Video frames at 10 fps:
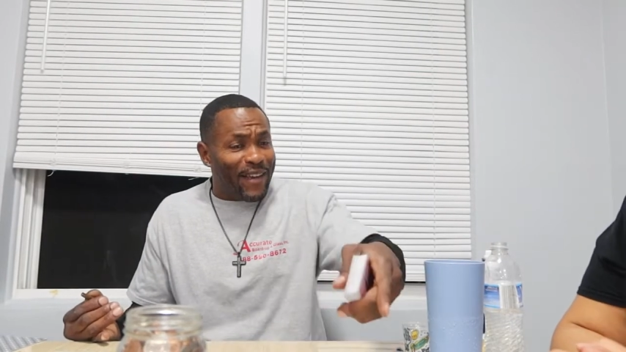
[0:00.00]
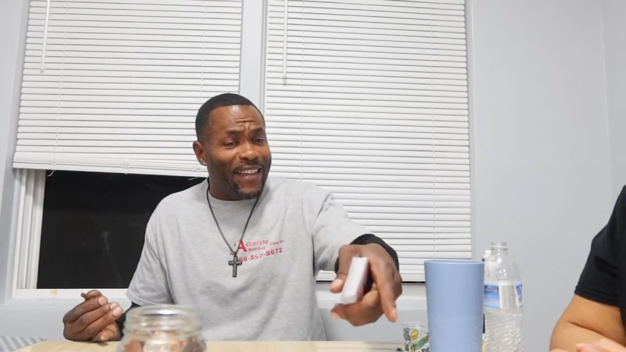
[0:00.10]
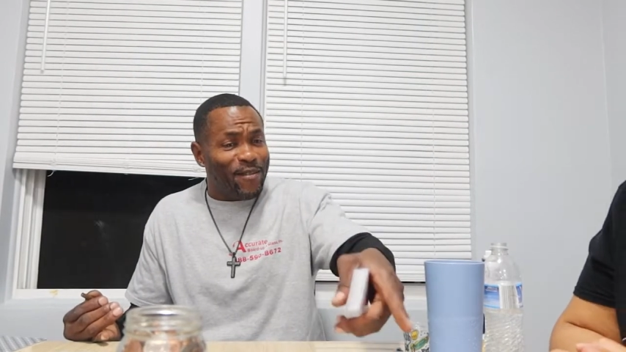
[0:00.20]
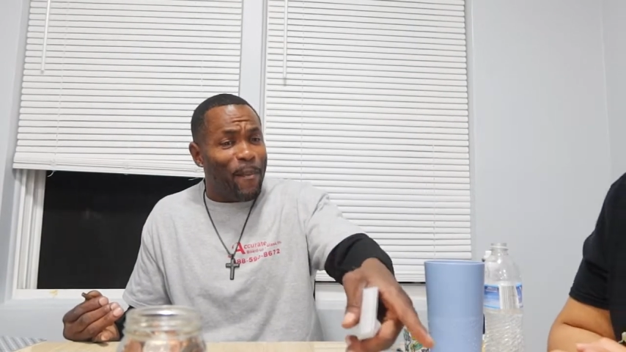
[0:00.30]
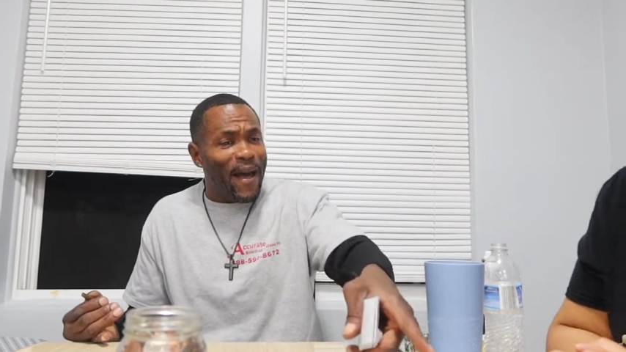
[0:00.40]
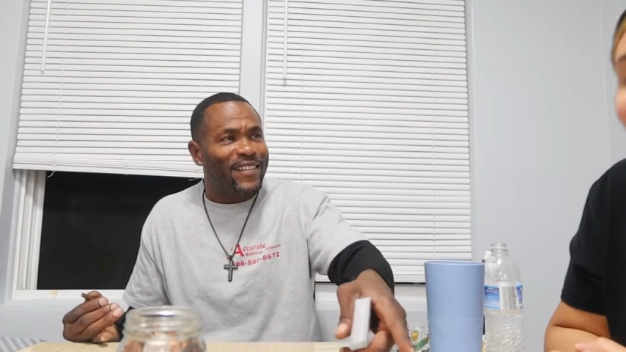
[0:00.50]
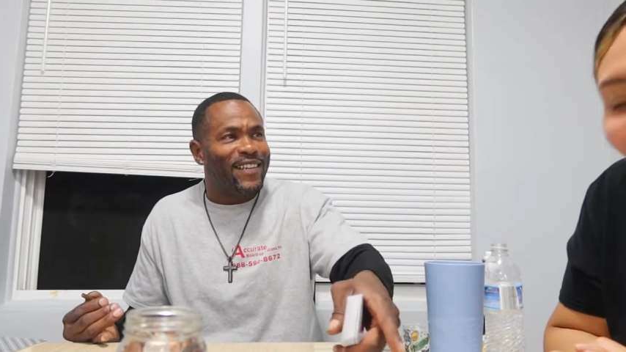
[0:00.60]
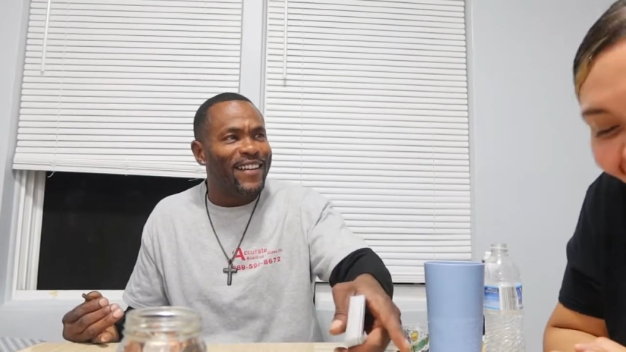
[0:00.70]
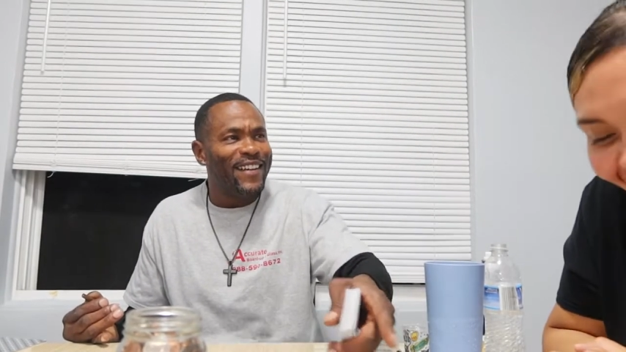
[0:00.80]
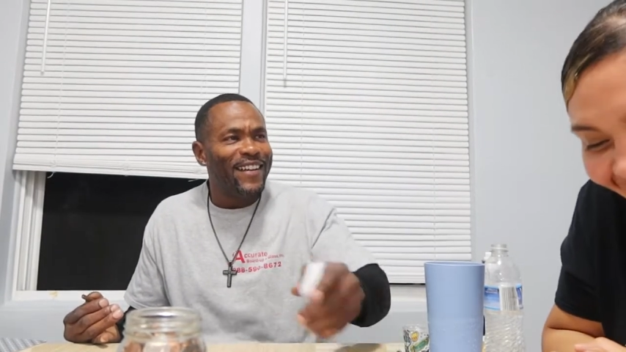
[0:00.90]
get you
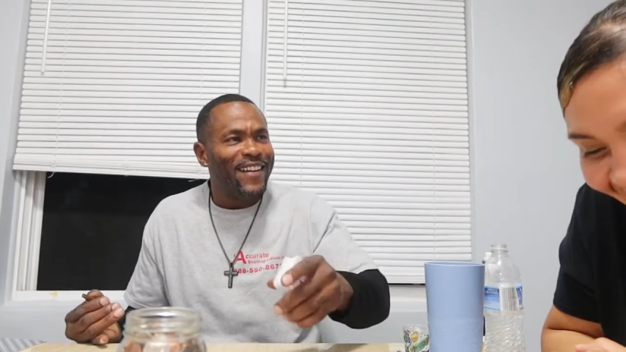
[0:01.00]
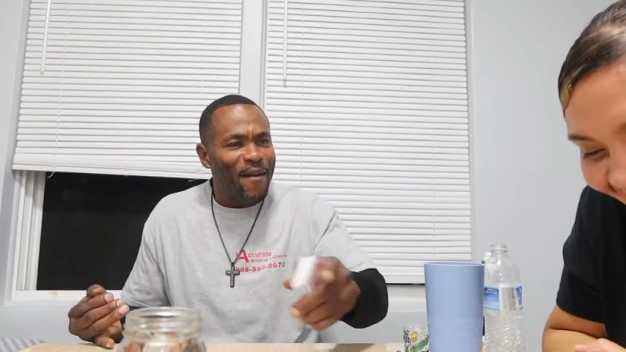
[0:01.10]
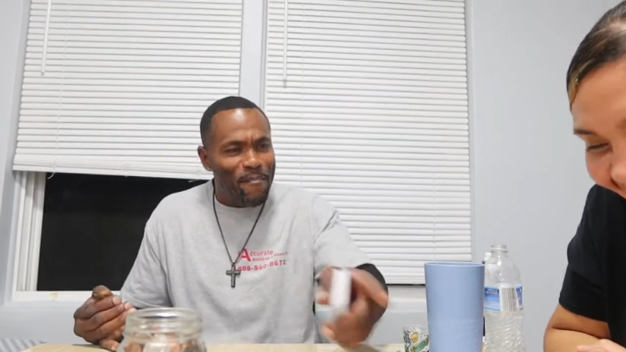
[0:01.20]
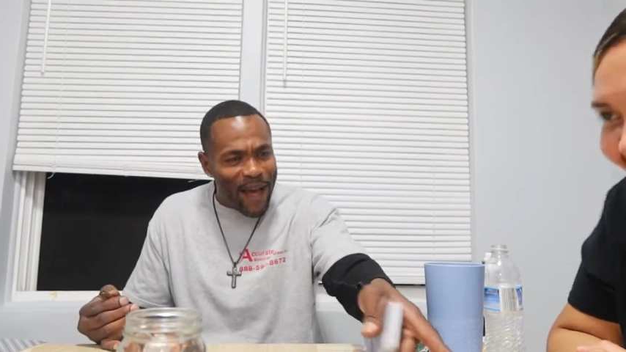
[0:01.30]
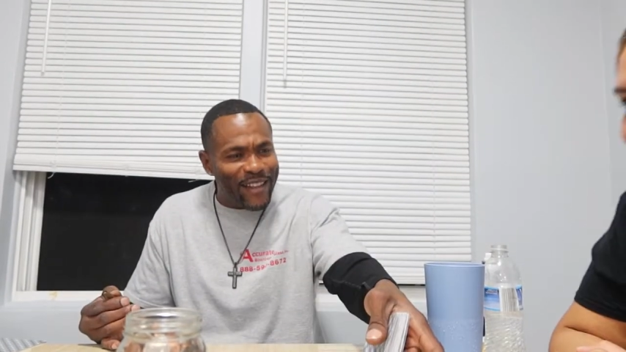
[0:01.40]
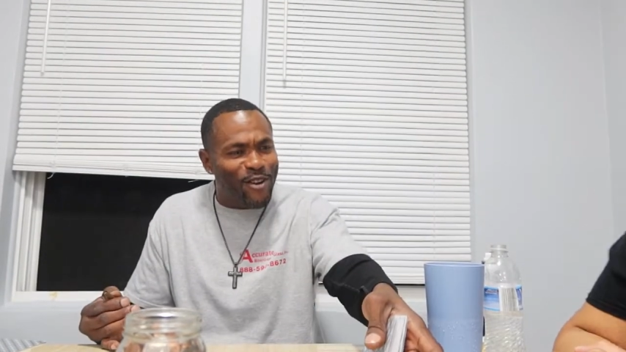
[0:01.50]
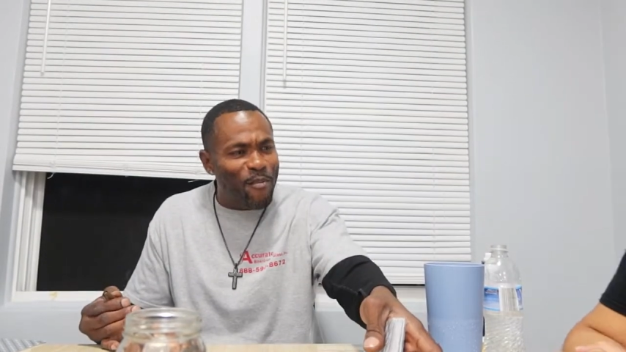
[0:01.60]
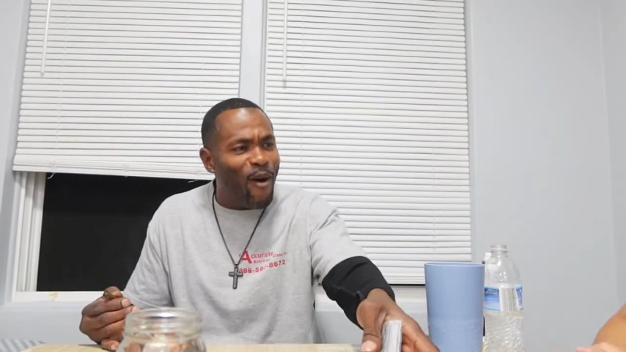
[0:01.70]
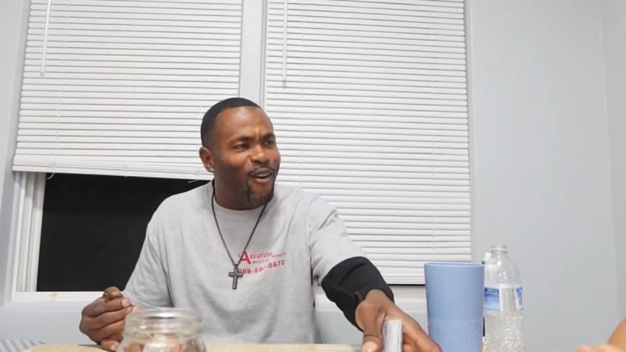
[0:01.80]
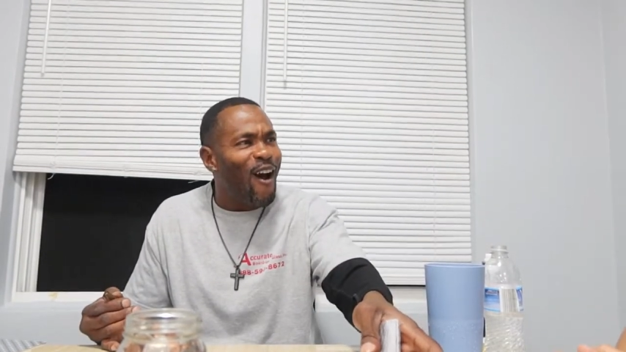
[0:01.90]
back, two, back
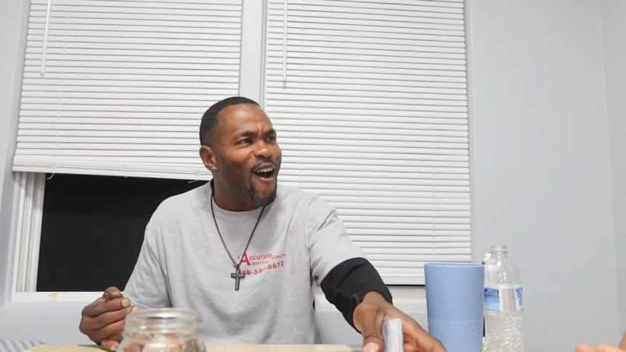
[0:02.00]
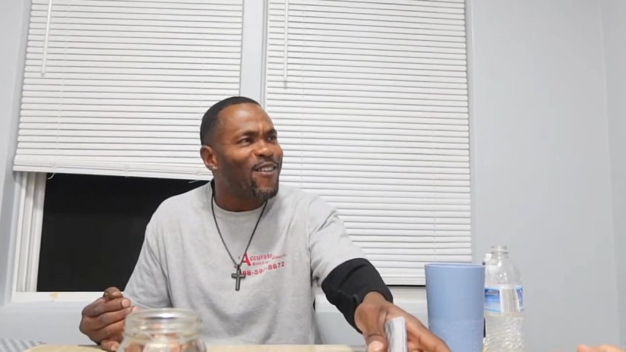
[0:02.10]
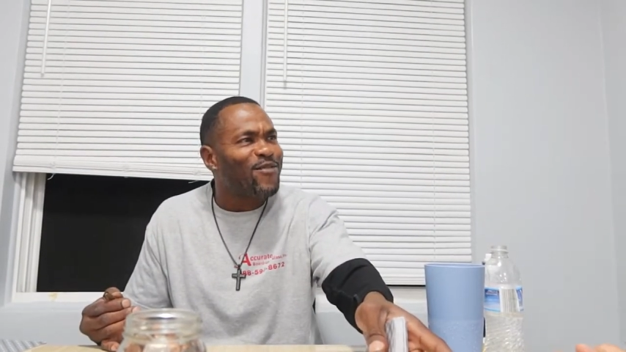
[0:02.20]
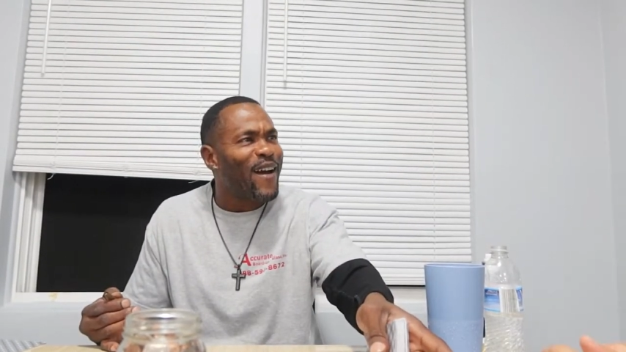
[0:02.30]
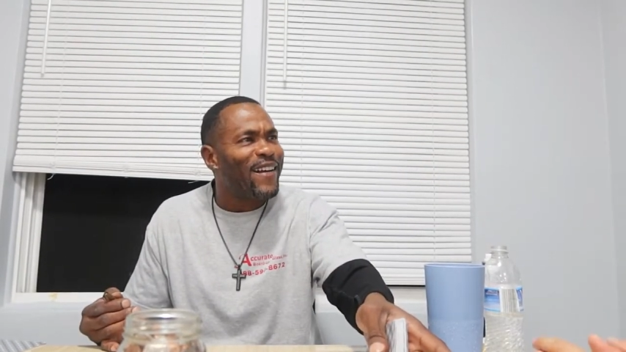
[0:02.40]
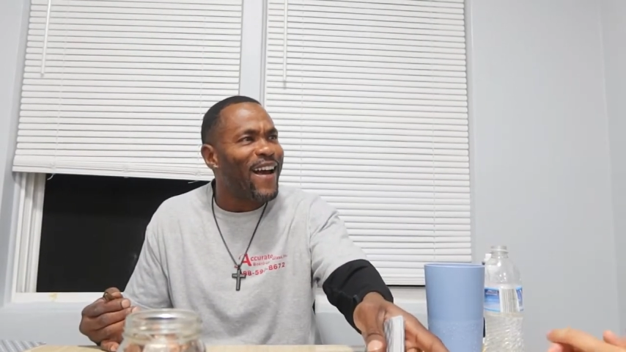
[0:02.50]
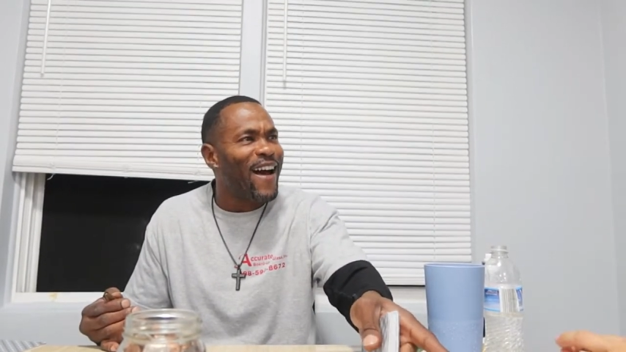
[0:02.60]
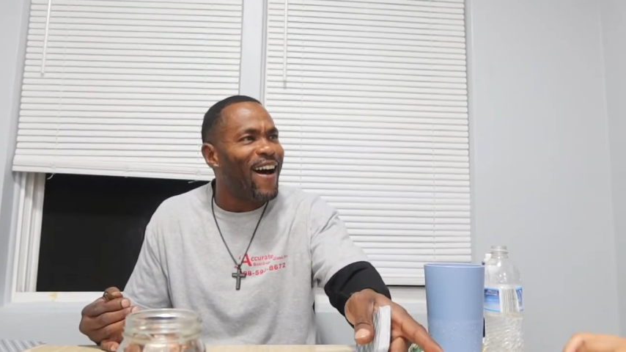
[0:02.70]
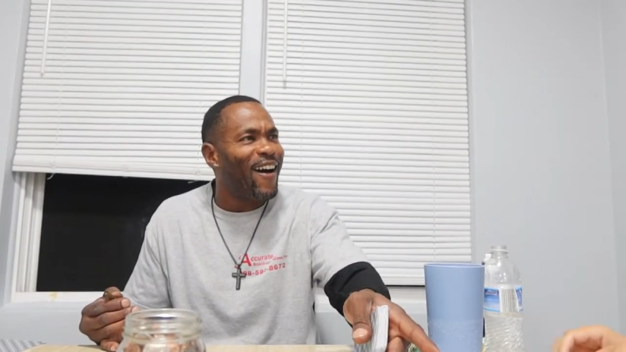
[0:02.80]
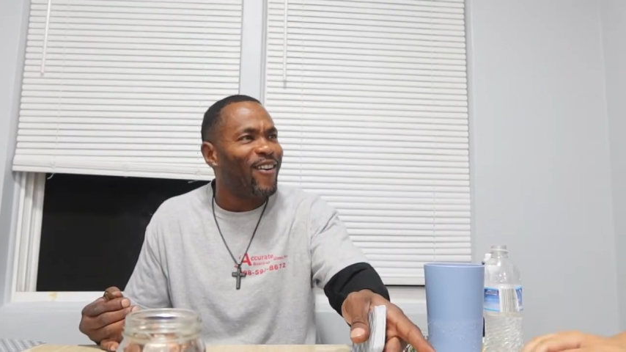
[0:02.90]
two more cars right
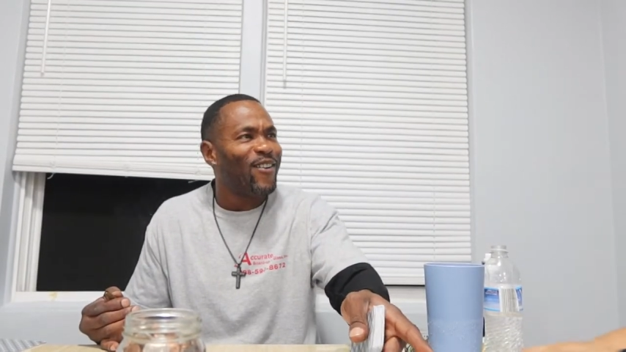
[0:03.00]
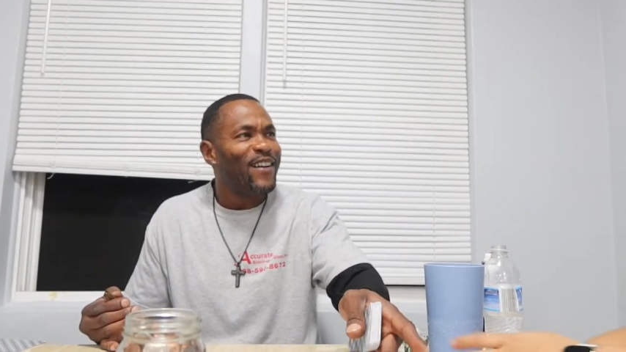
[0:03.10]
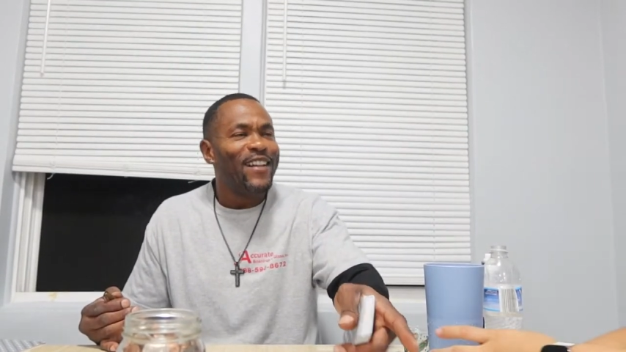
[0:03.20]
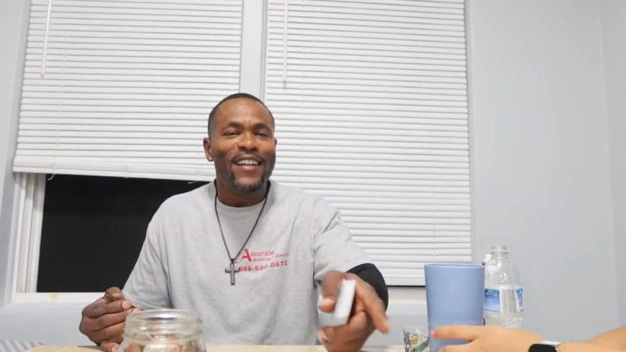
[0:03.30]
now.